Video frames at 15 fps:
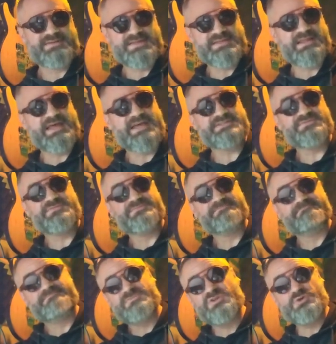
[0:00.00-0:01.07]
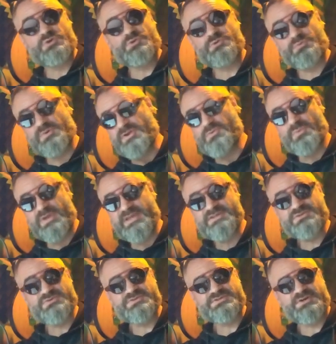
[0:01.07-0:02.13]
in the last 2-3
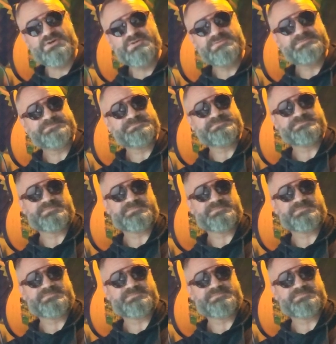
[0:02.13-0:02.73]
weeks or so